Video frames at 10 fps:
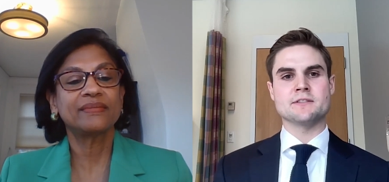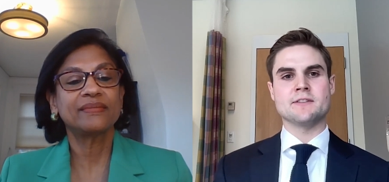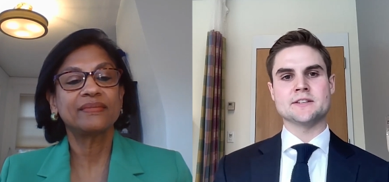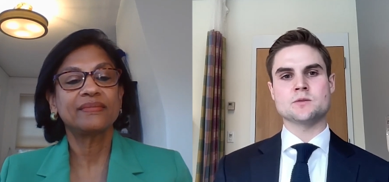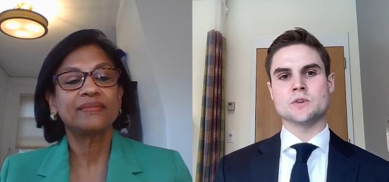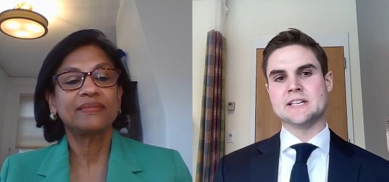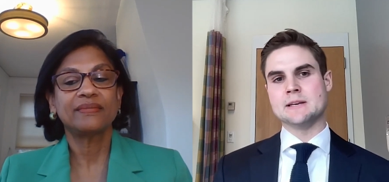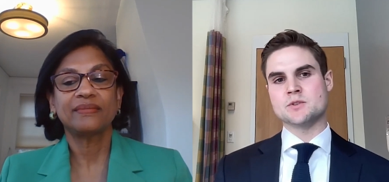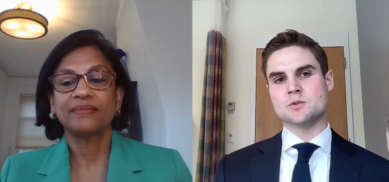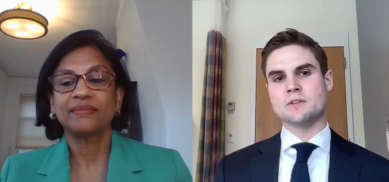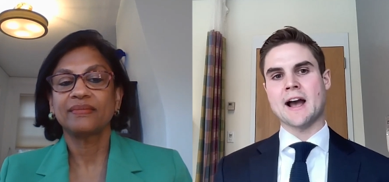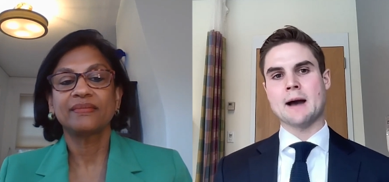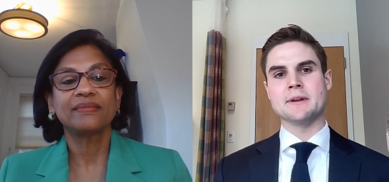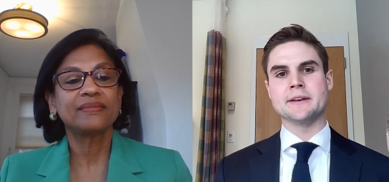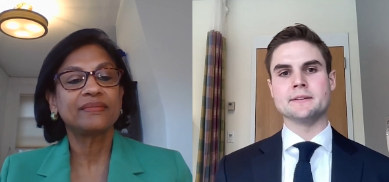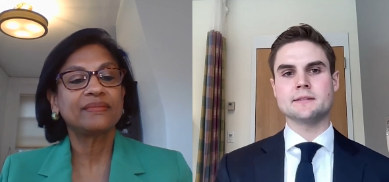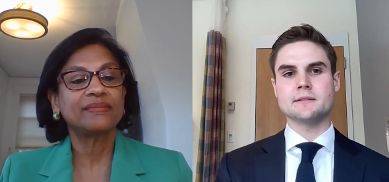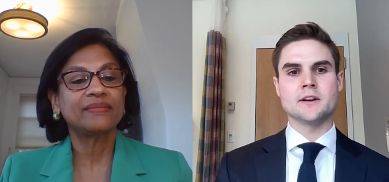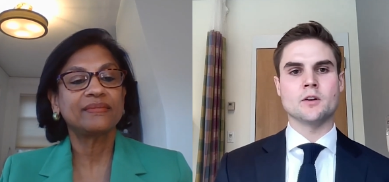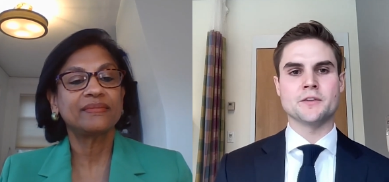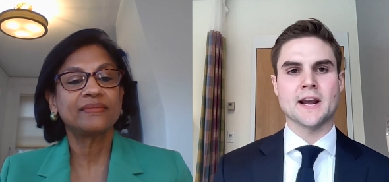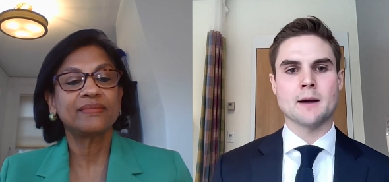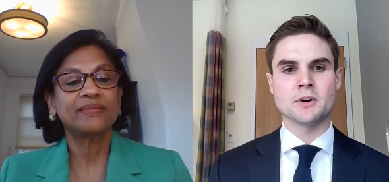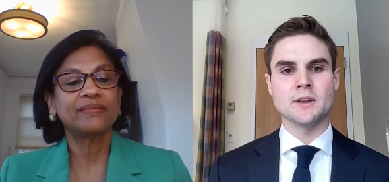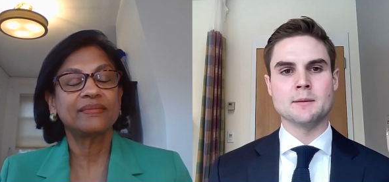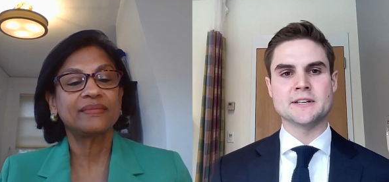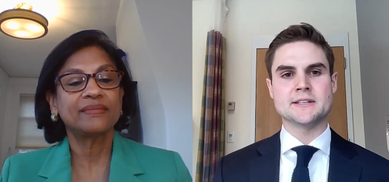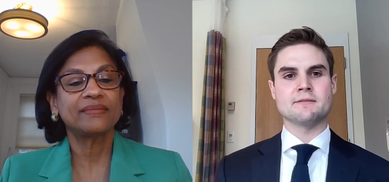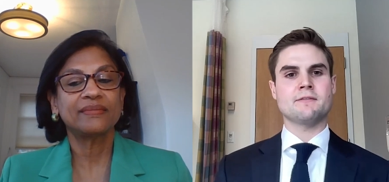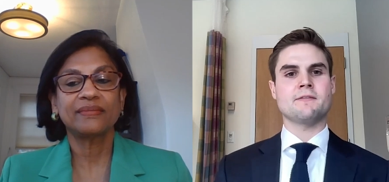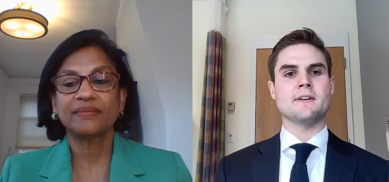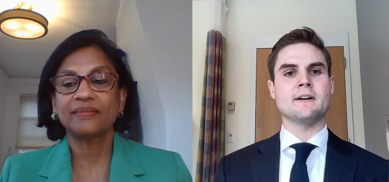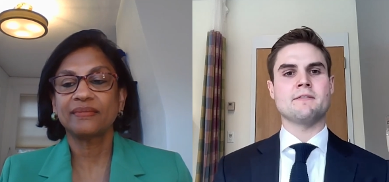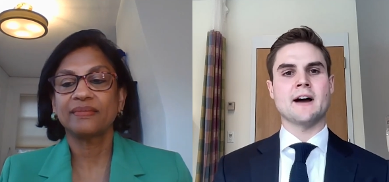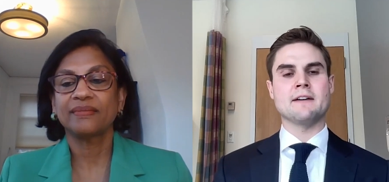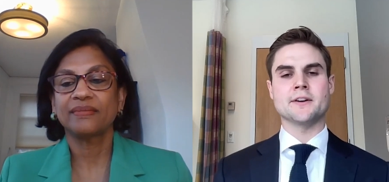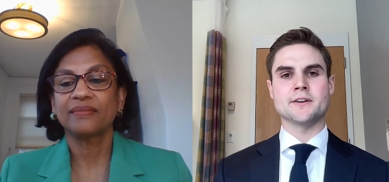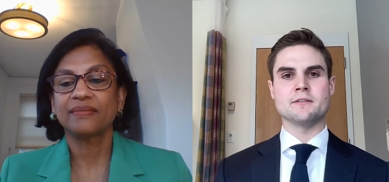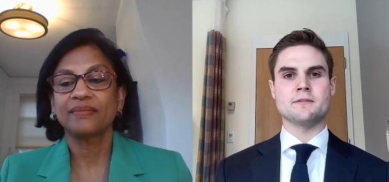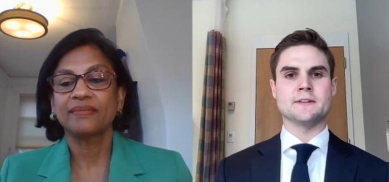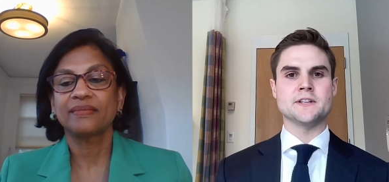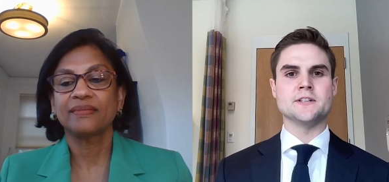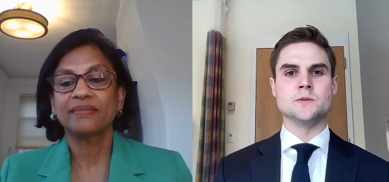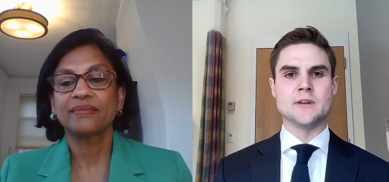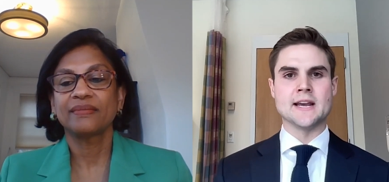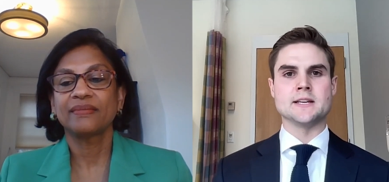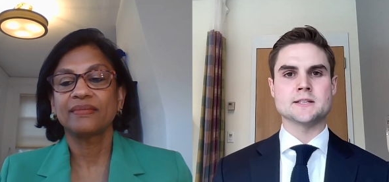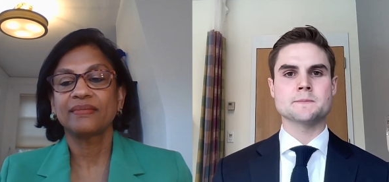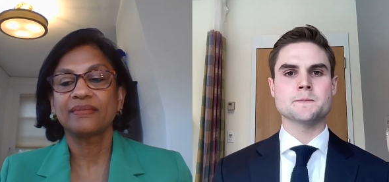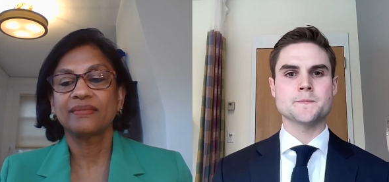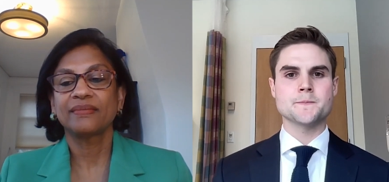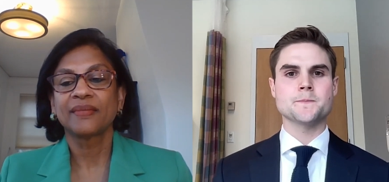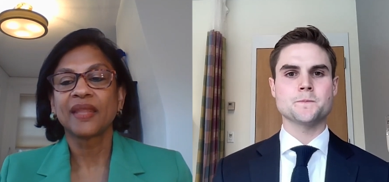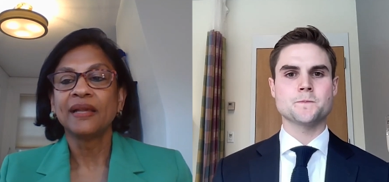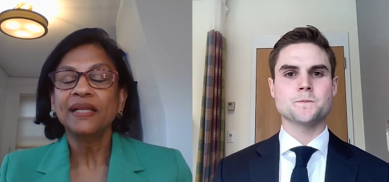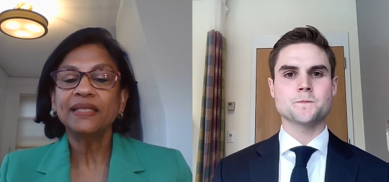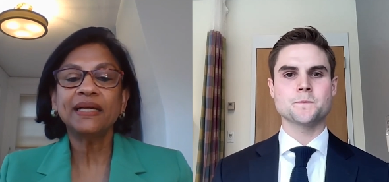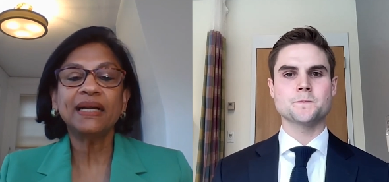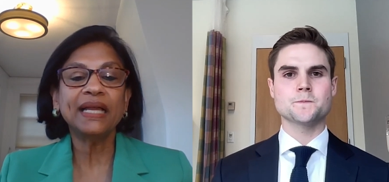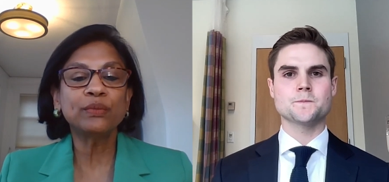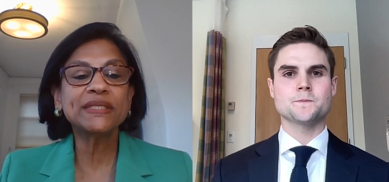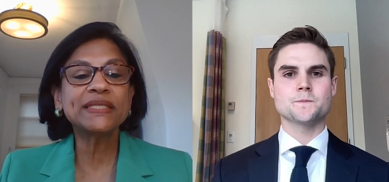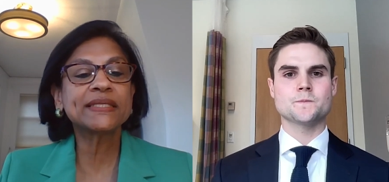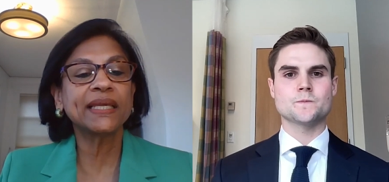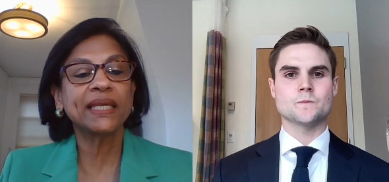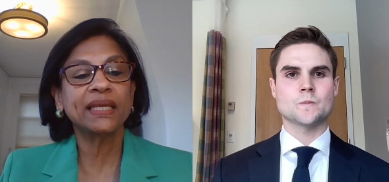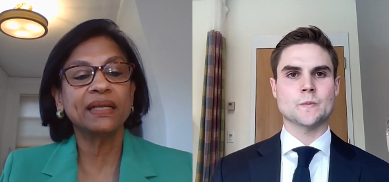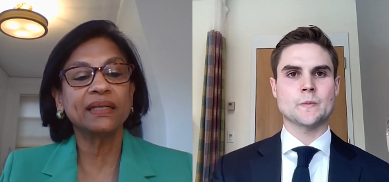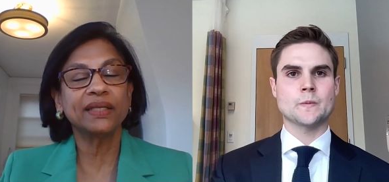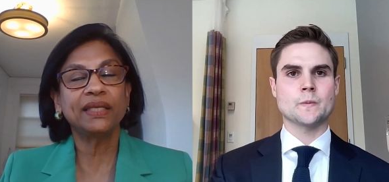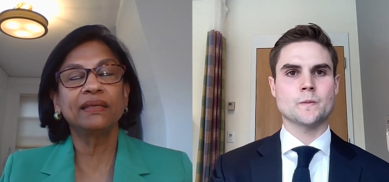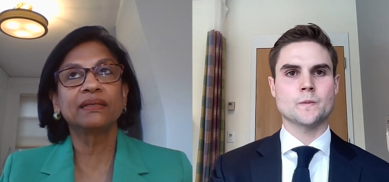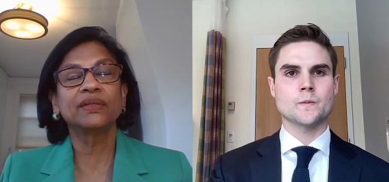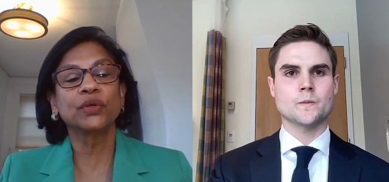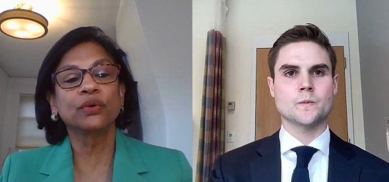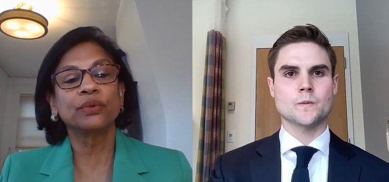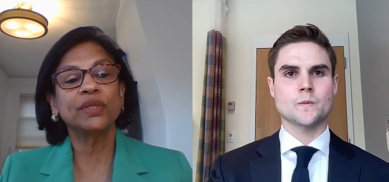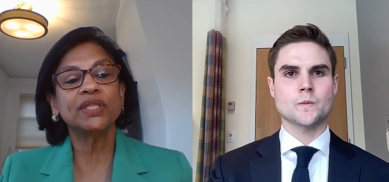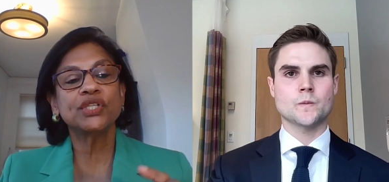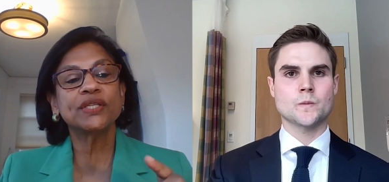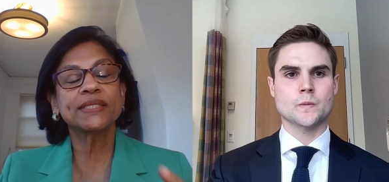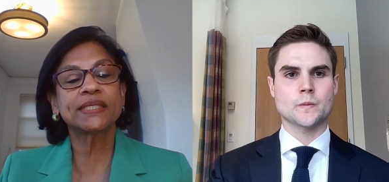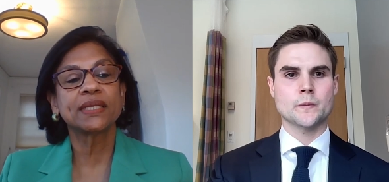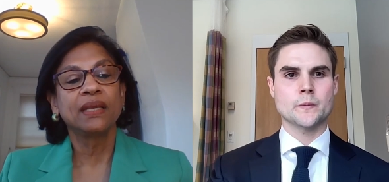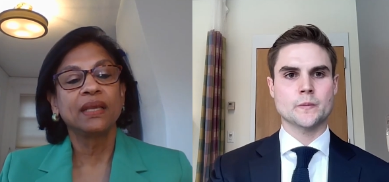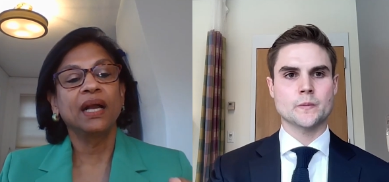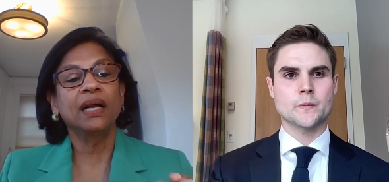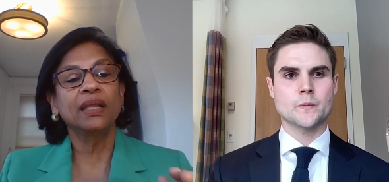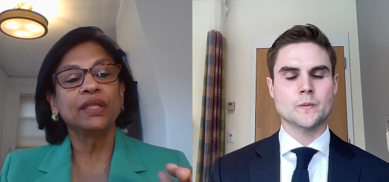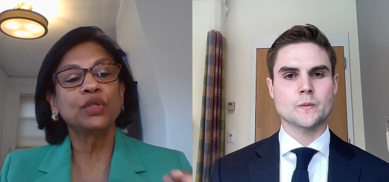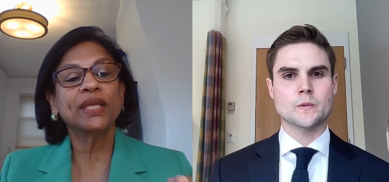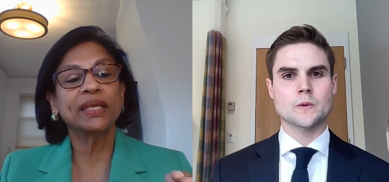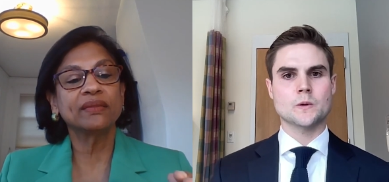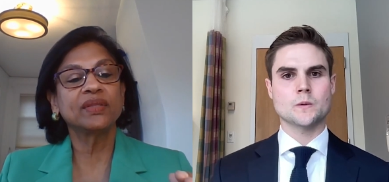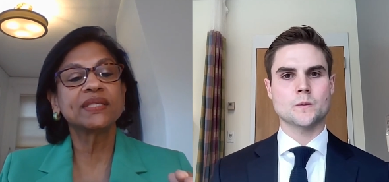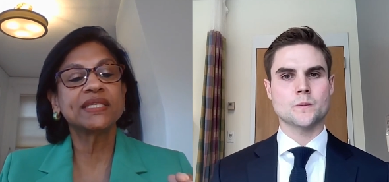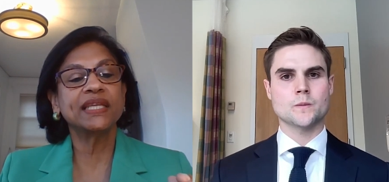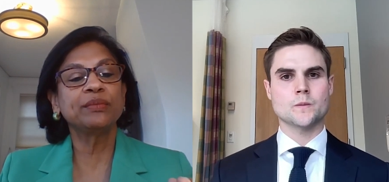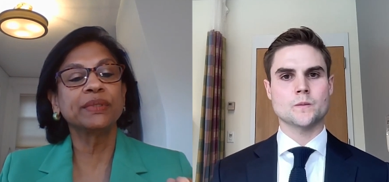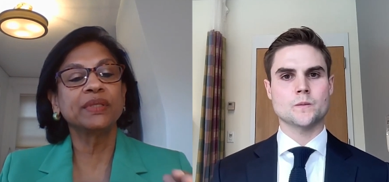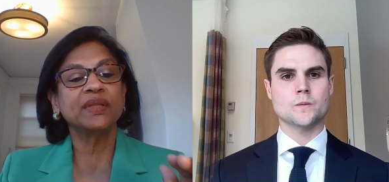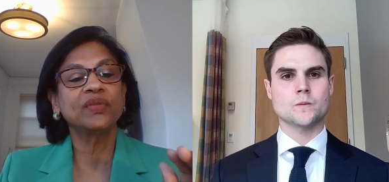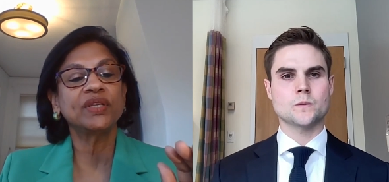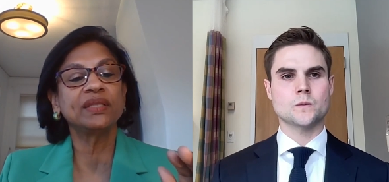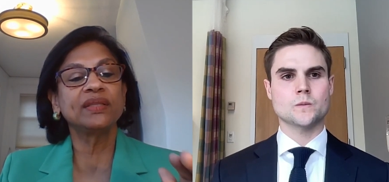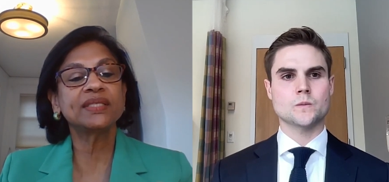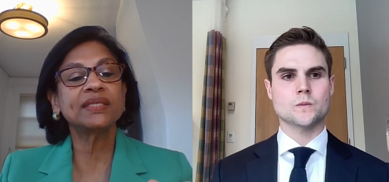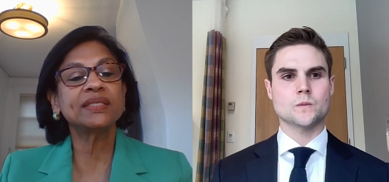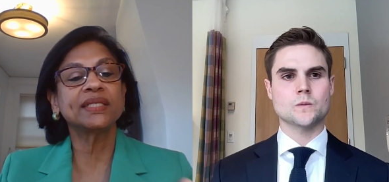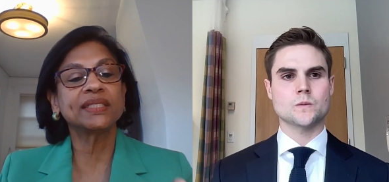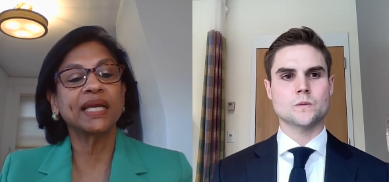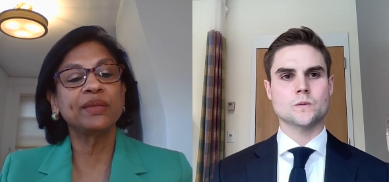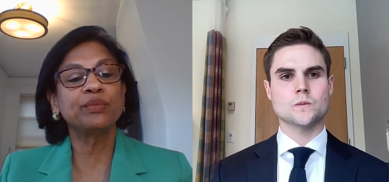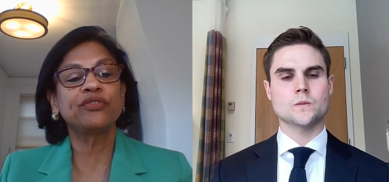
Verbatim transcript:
Speaker 1: events were deemed to have happened, you know, at the upper limit of five hundred fifty-two days.
Speaker 2: Yeah, I will say uh, here, though, just uh, looking at this table, th this is the time